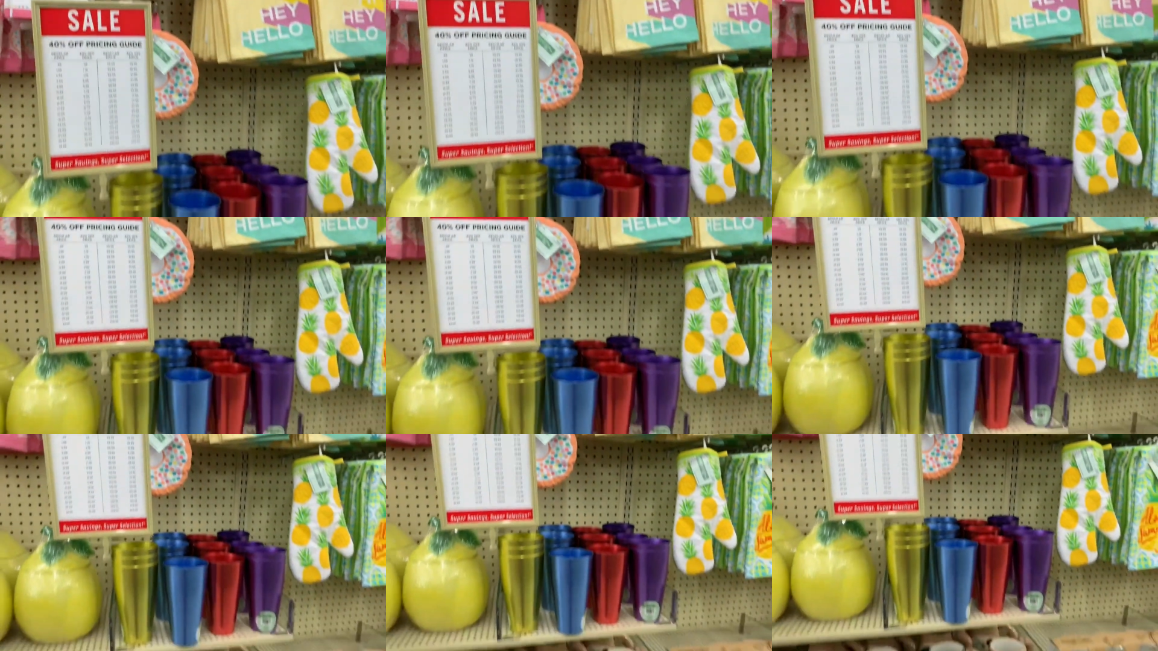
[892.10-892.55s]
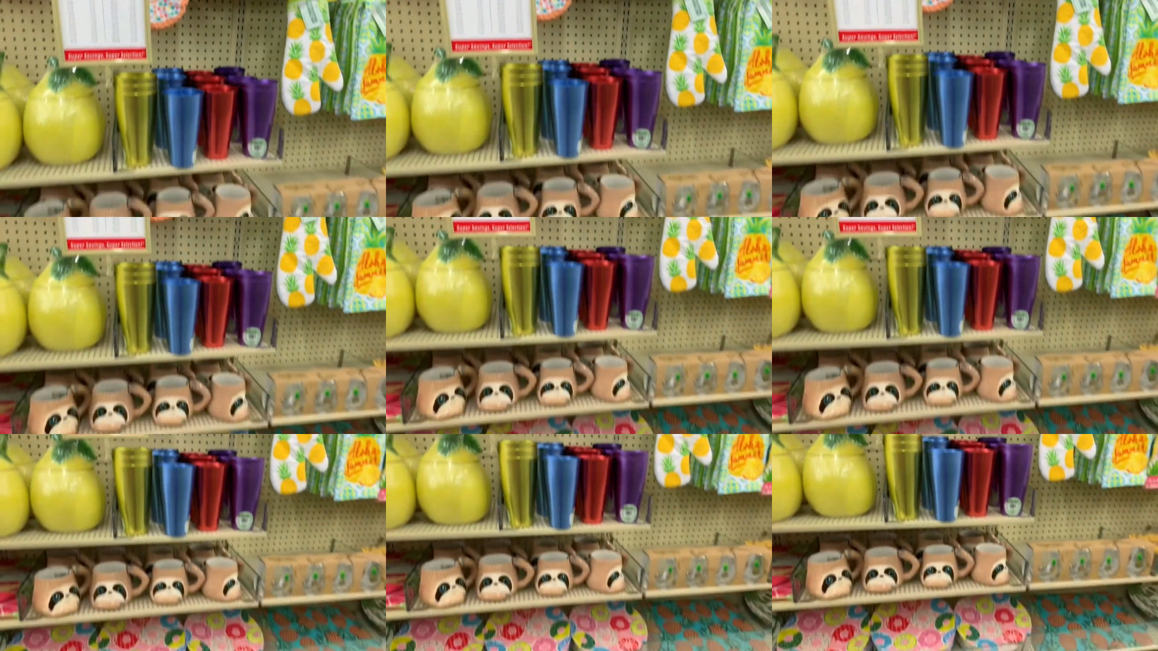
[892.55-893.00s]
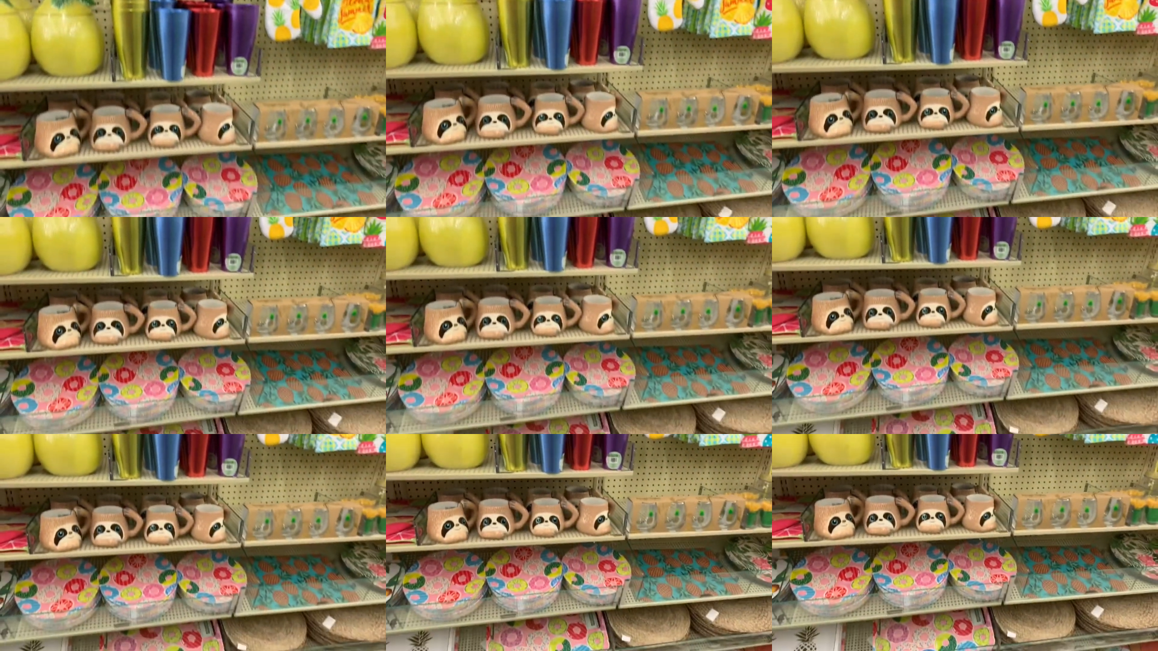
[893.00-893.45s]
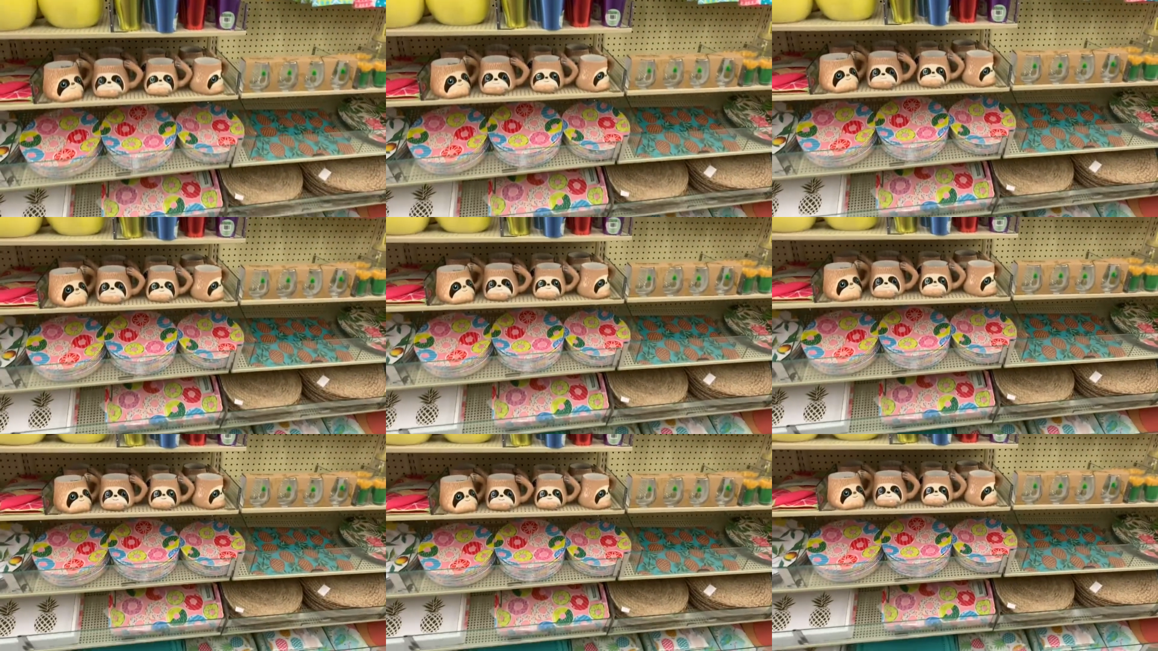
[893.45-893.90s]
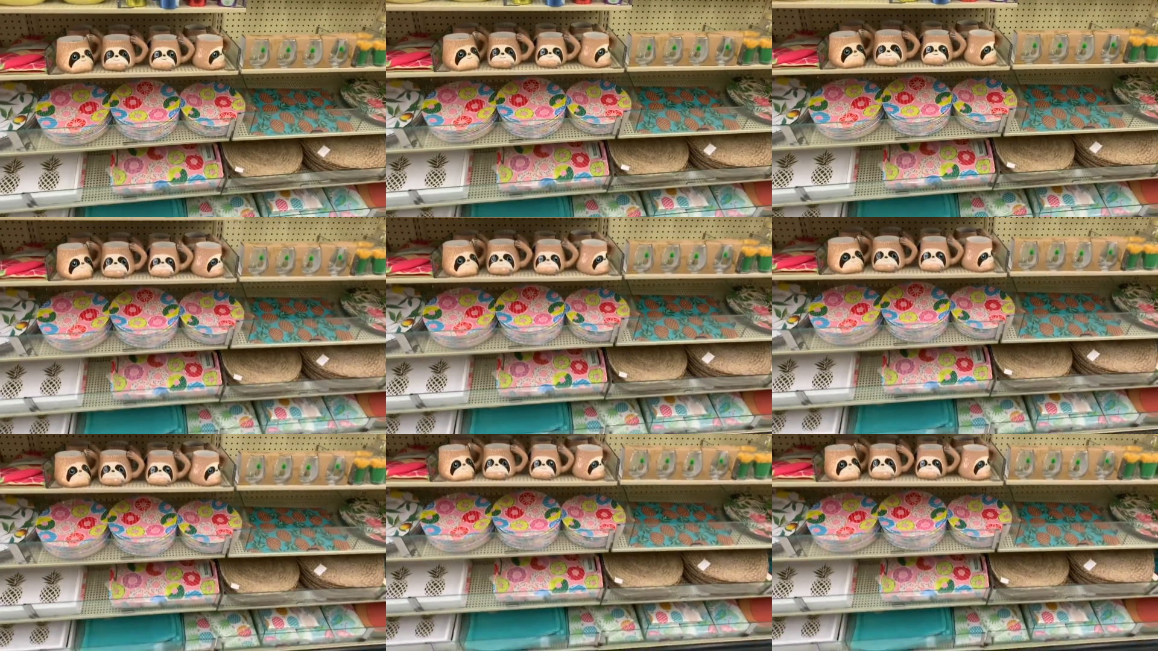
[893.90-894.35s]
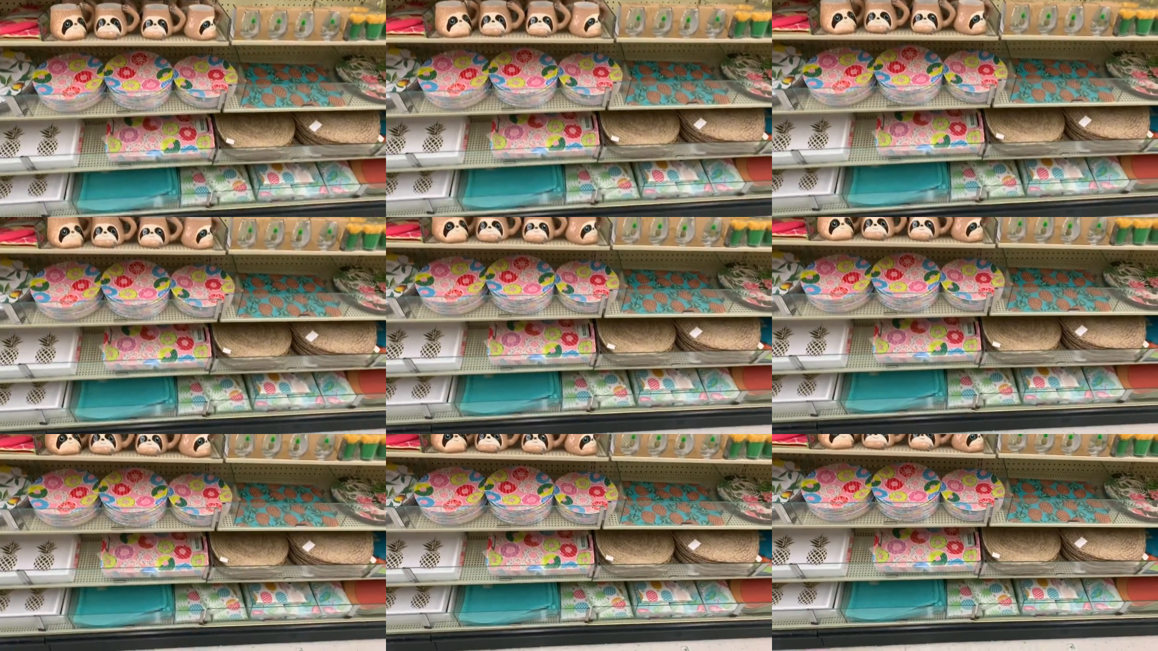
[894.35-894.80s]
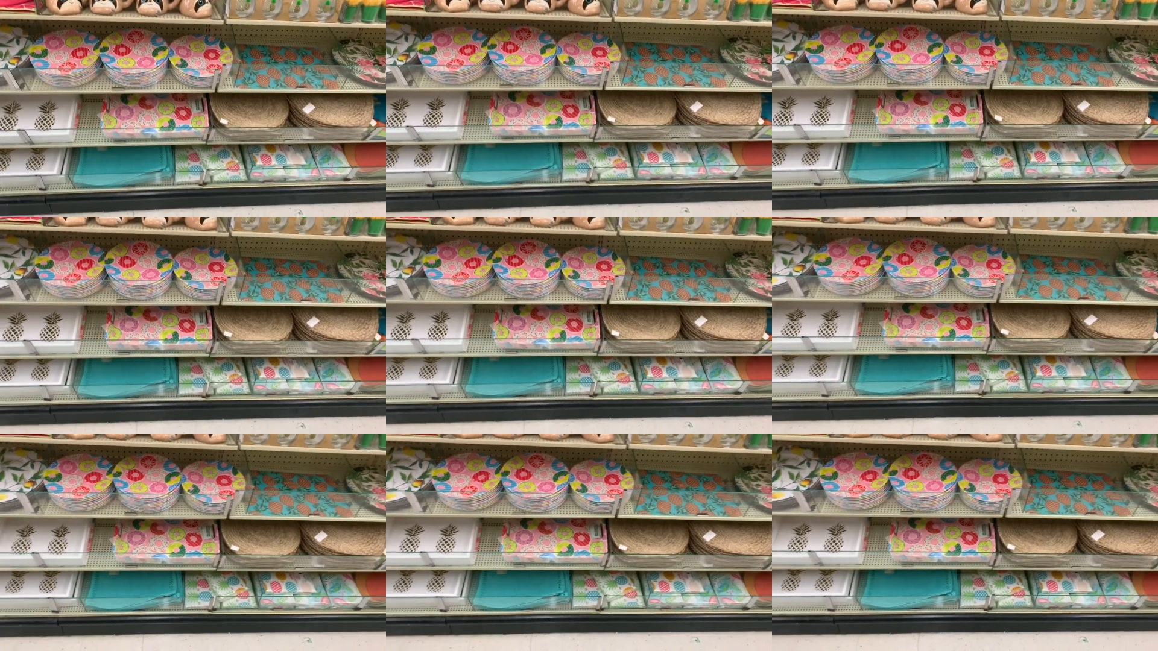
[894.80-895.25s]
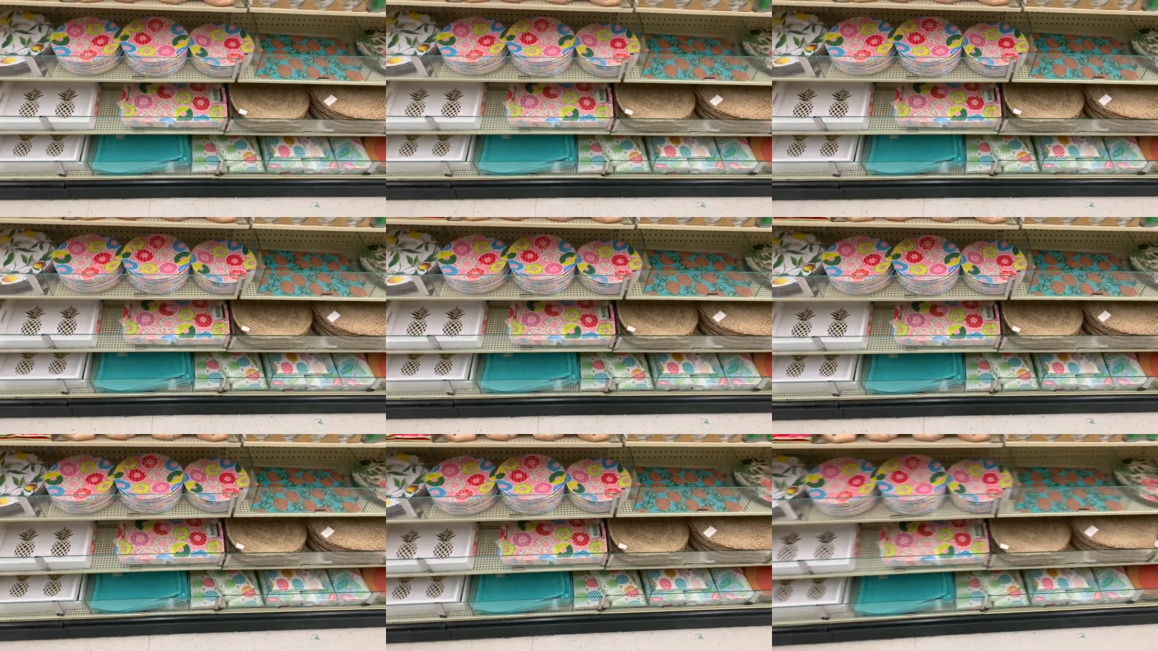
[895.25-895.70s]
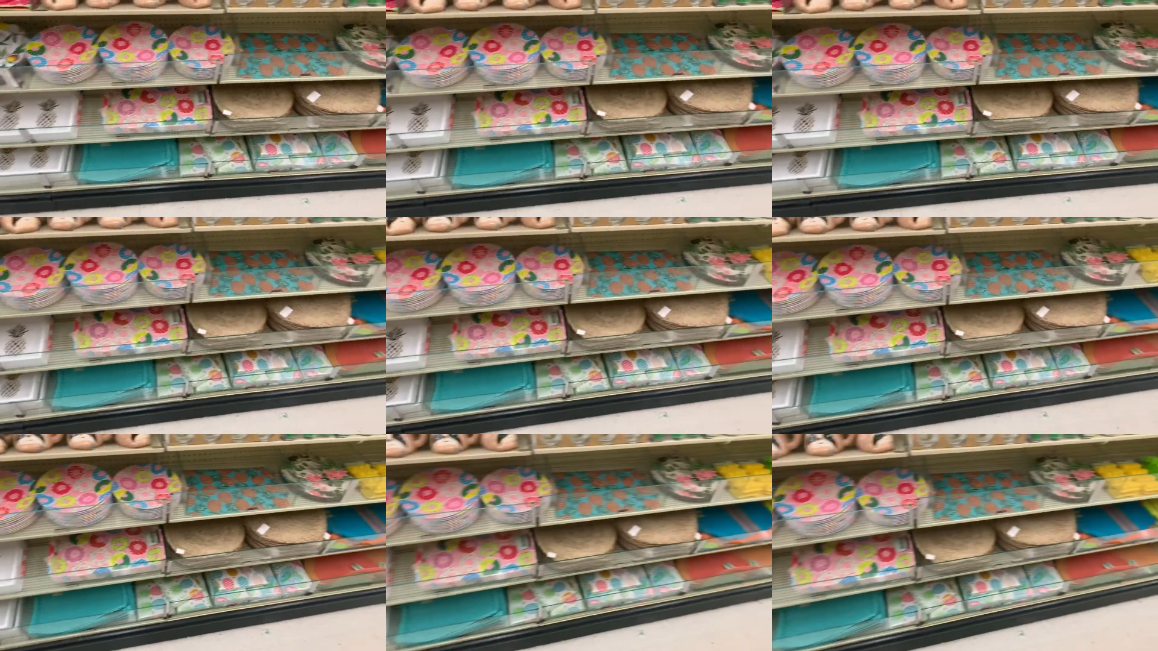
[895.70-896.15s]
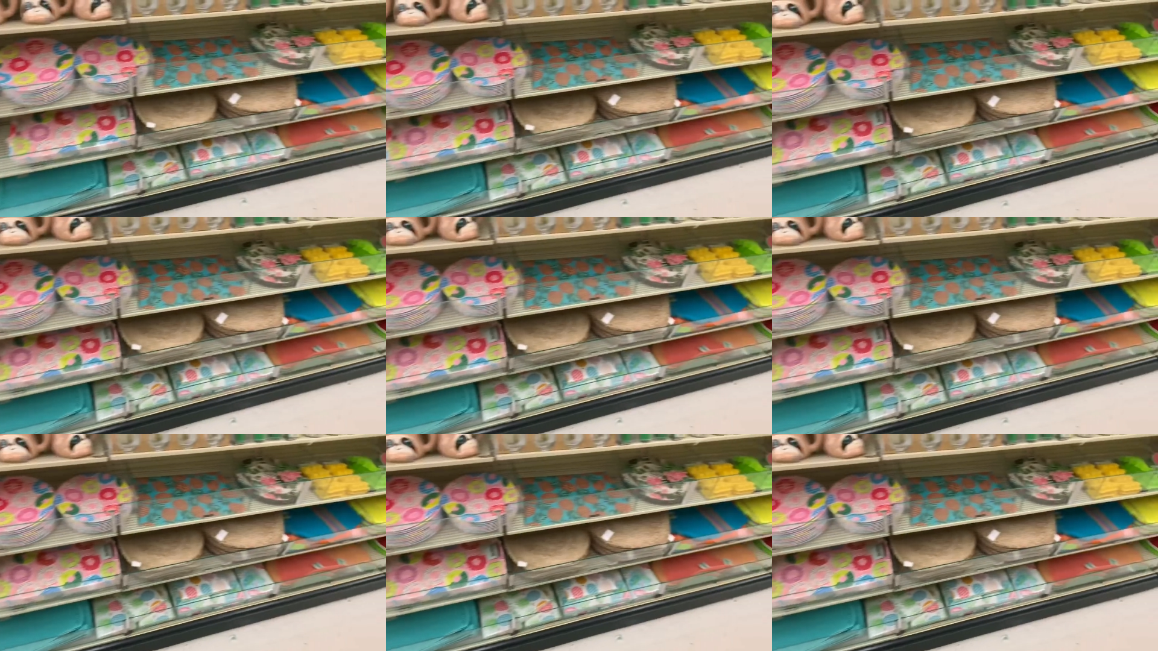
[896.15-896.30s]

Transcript: (no speaker visible)